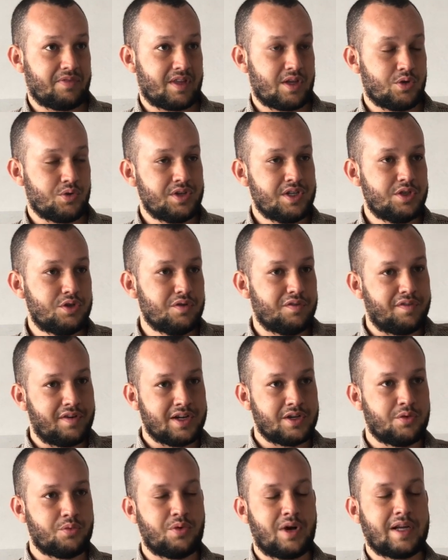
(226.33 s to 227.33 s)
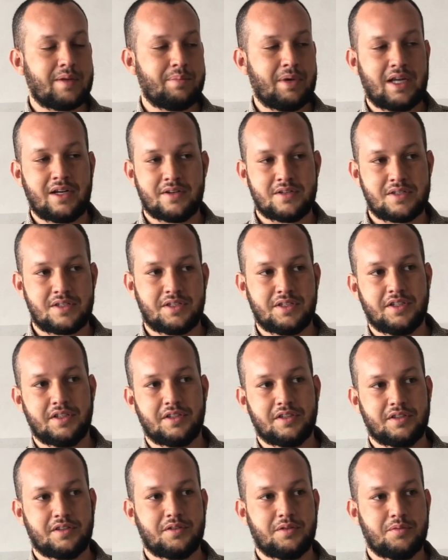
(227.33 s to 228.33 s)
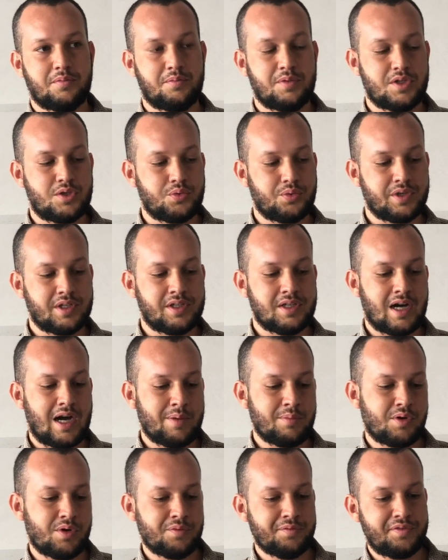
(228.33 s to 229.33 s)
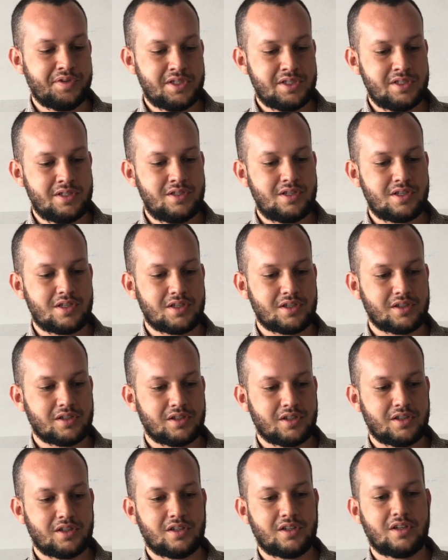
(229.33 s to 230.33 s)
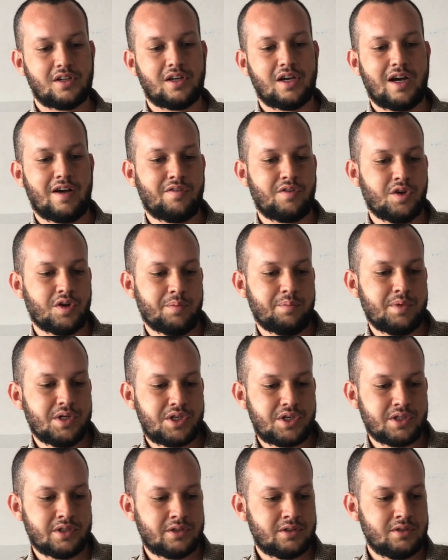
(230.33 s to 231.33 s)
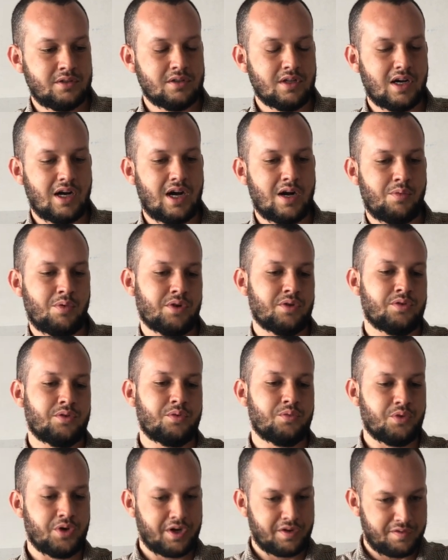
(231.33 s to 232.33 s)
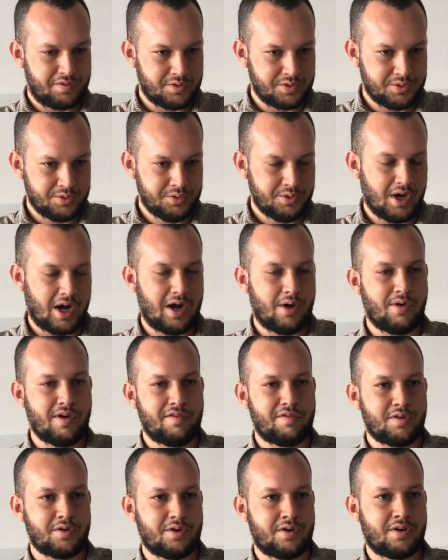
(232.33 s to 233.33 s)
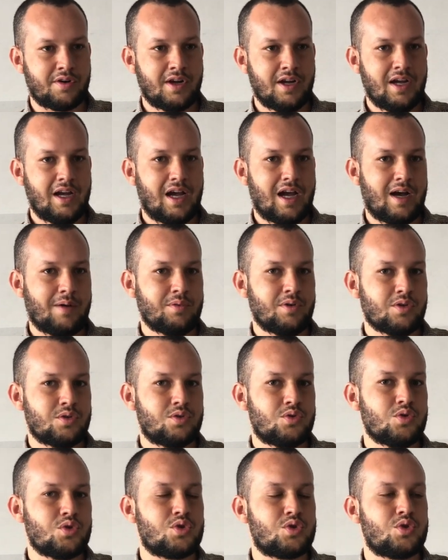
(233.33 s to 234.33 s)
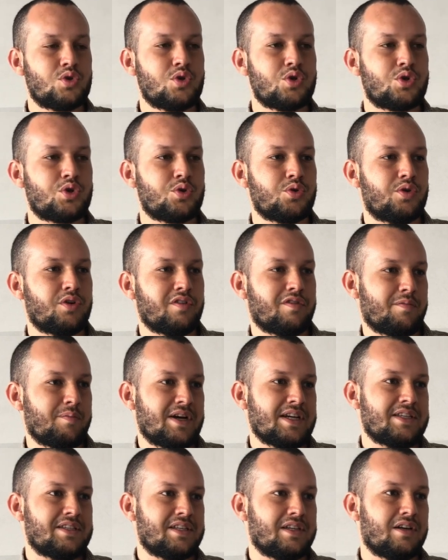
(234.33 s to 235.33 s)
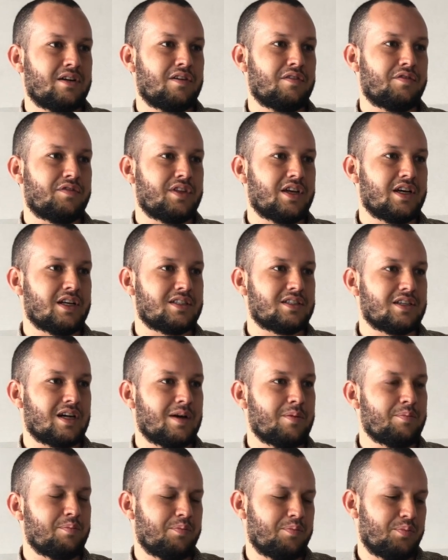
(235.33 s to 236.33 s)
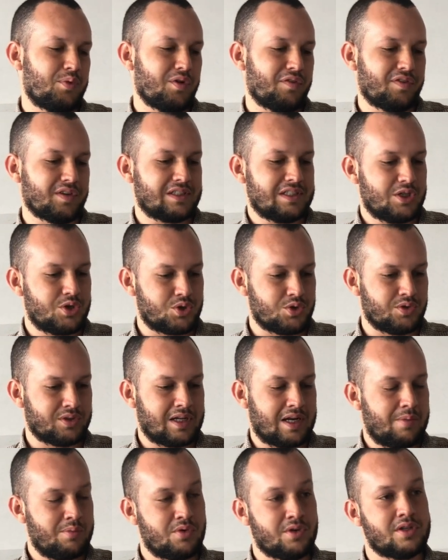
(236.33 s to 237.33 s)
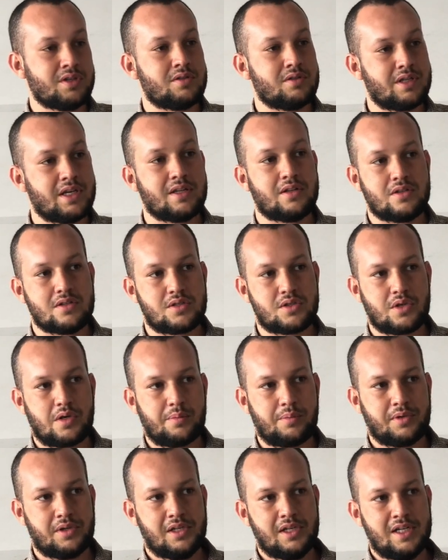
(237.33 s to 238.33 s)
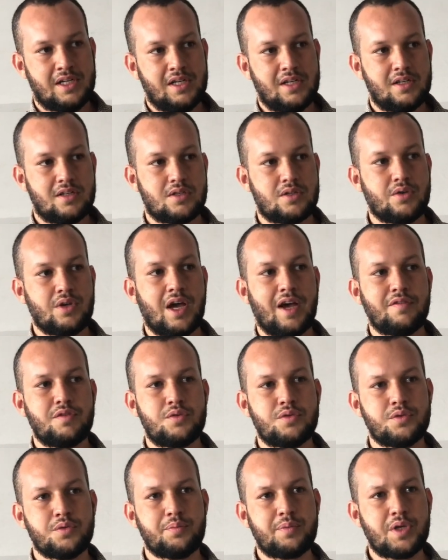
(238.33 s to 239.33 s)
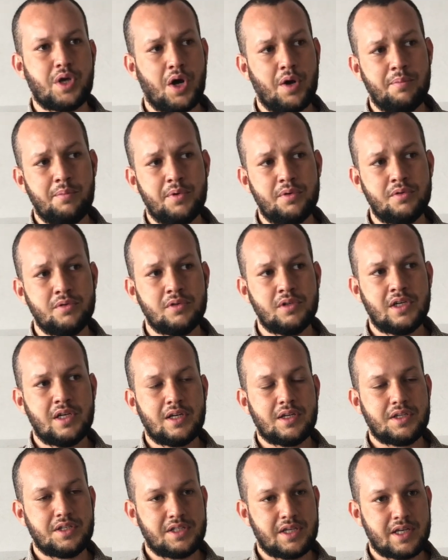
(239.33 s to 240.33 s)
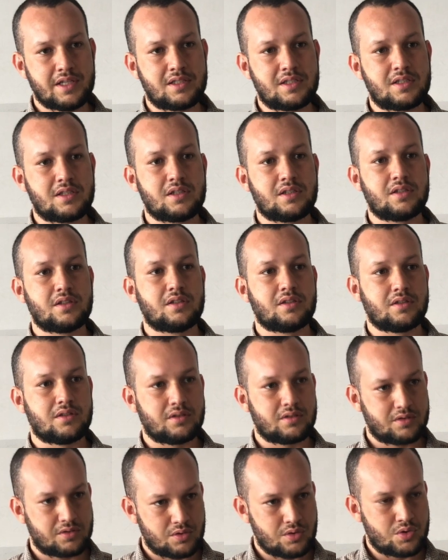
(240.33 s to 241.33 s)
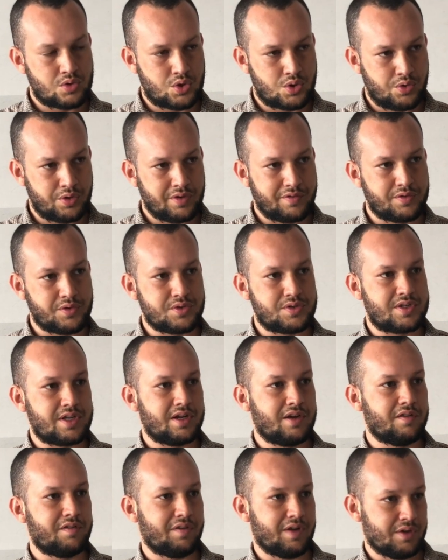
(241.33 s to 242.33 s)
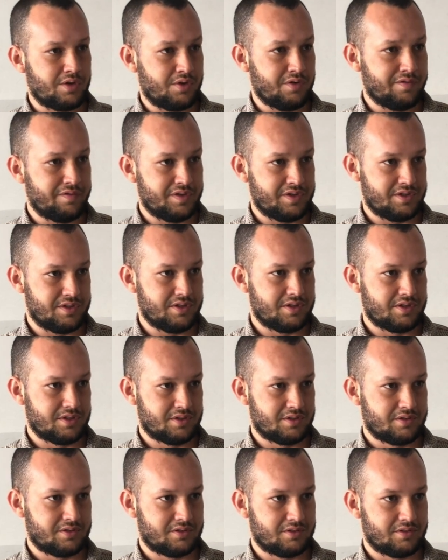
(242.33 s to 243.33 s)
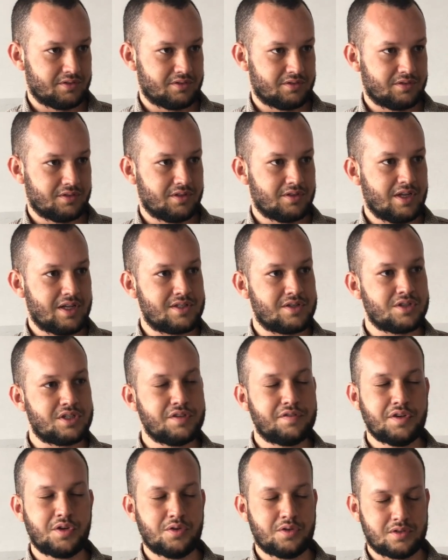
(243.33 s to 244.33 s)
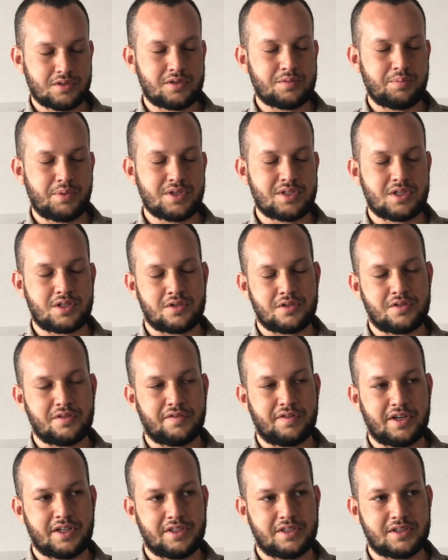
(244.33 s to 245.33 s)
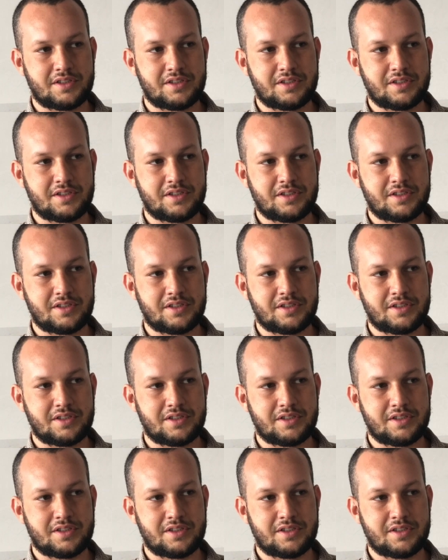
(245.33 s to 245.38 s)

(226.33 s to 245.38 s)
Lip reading: you need to find the right balance here between I'm confident, I've got ambition, I want to work for you, however, I'm not so sure of myself that I'm perfectly sure that I'm going to get this job. So you have to be humble, yet sure of yourself and confident. It's a difficult position to find.